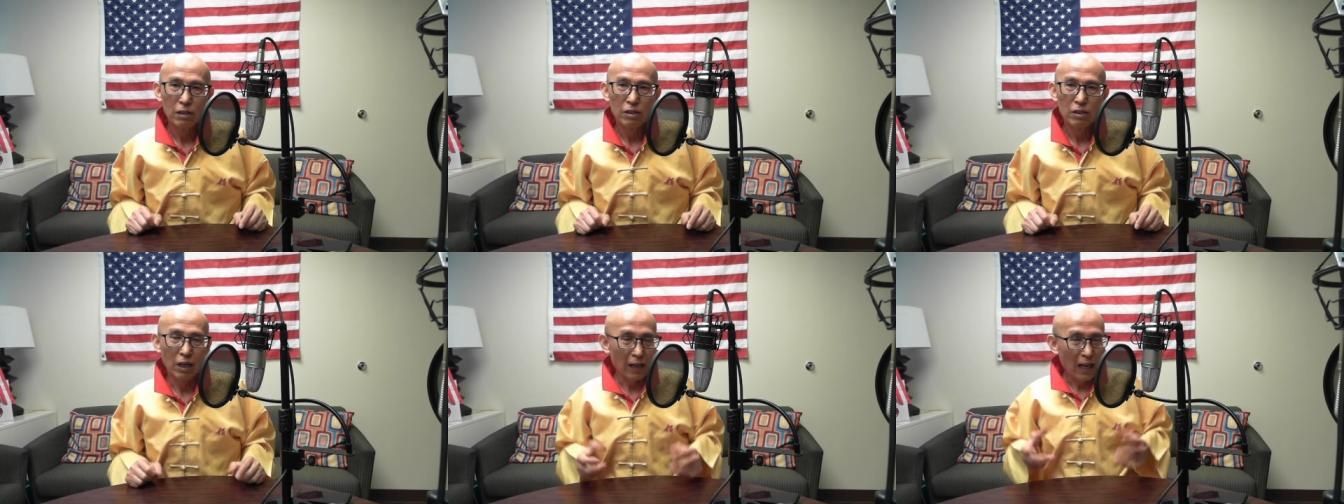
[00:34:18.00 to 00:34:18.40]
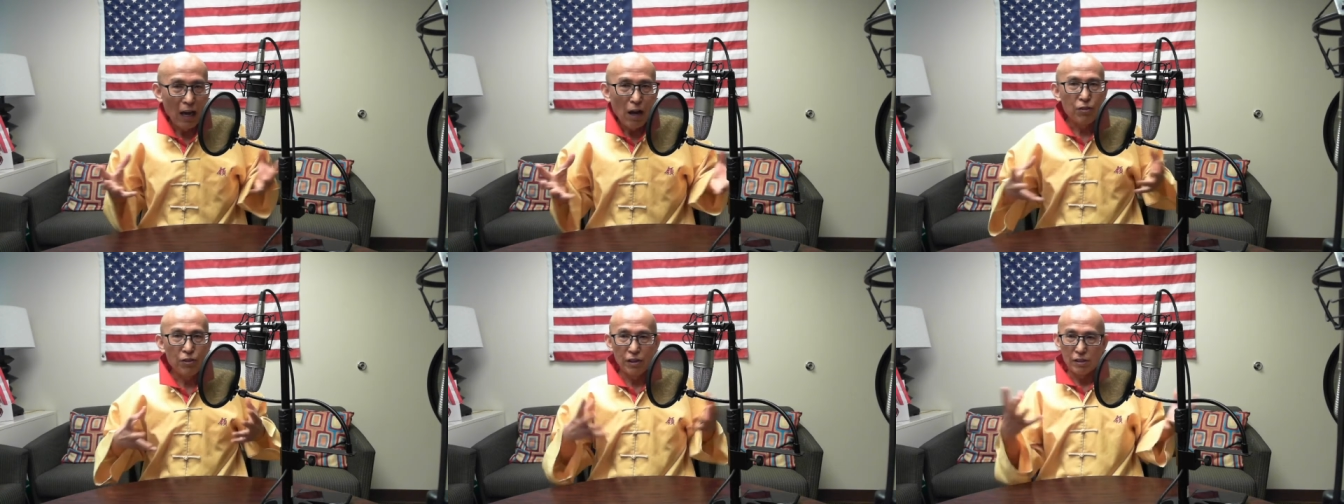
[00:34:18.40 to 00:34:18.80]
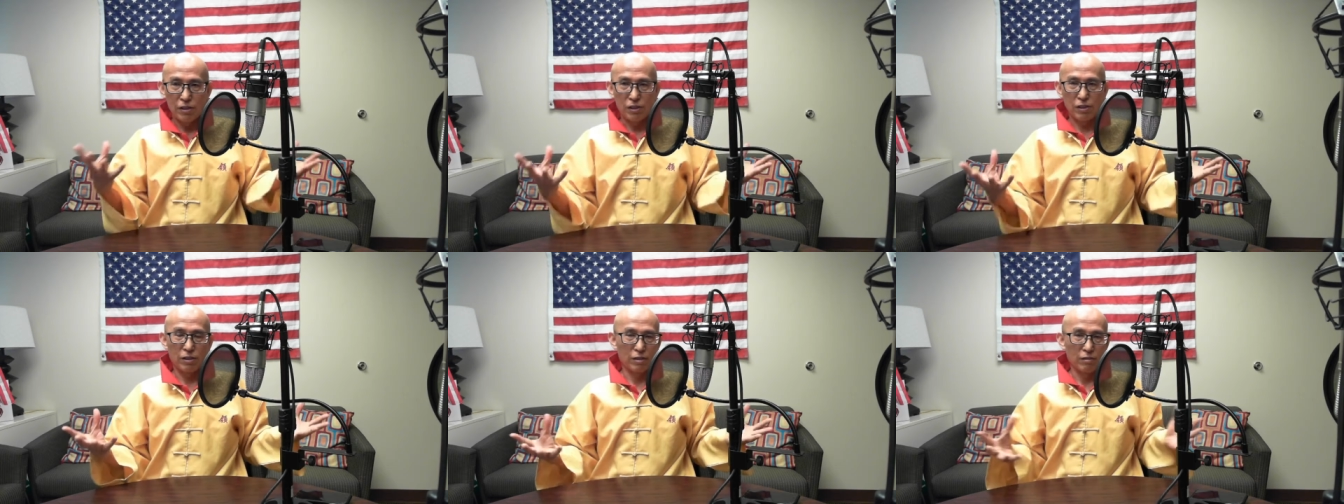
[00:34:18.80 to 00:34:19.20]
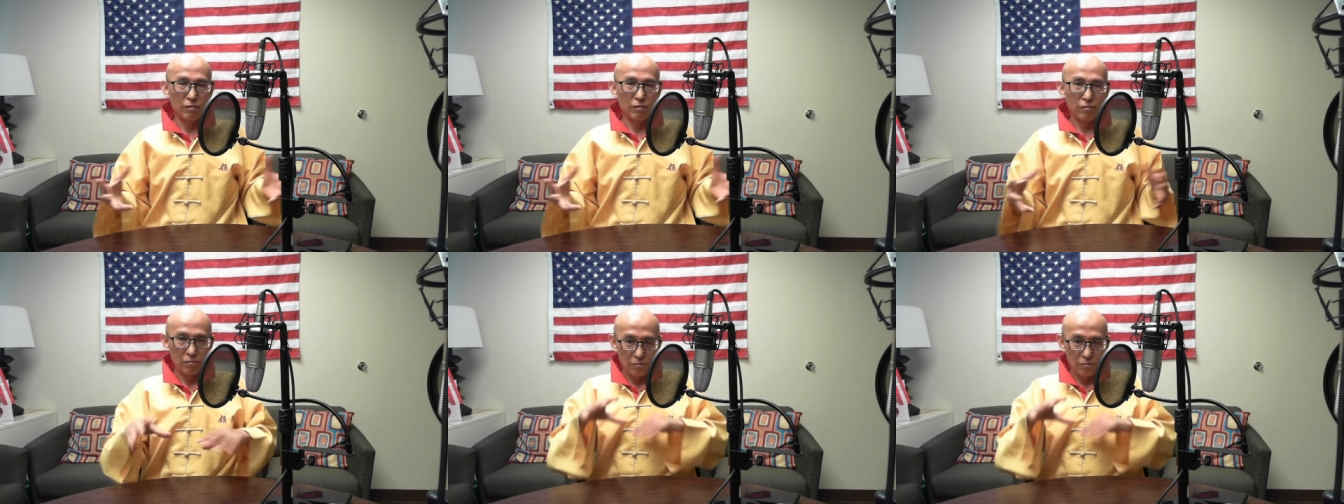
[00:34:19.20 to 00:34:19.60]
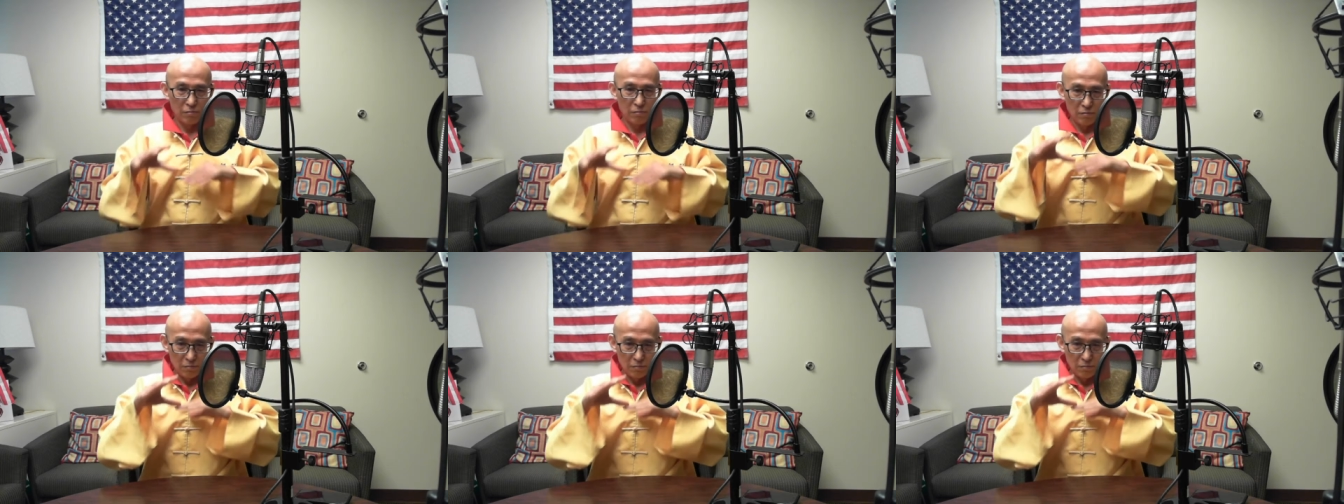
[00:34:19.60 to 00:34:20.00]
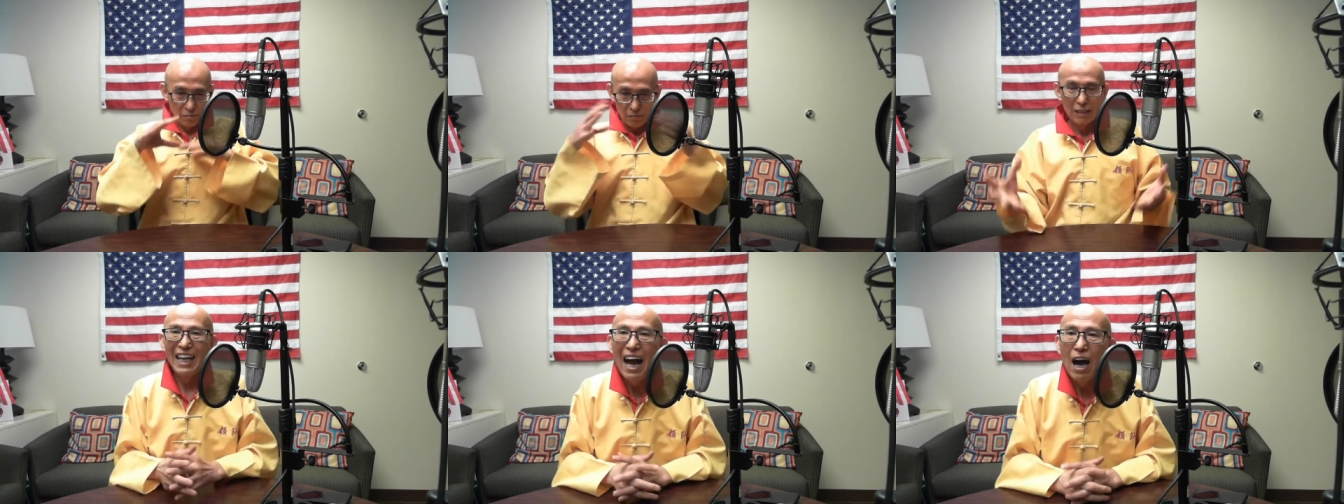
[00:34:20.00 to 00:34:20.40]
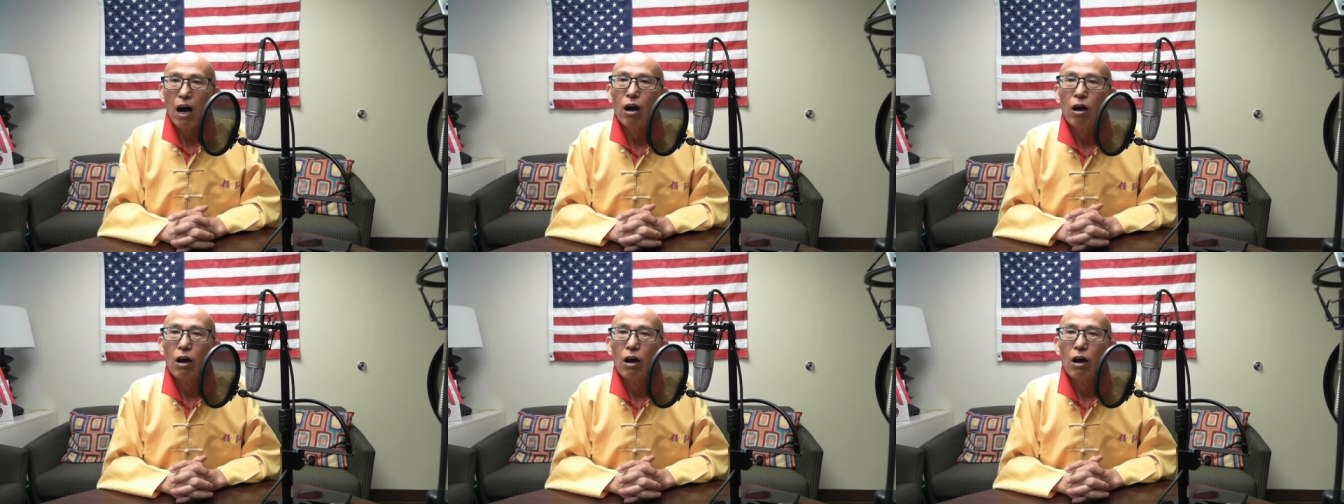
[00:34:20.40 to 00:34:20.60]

health is going down.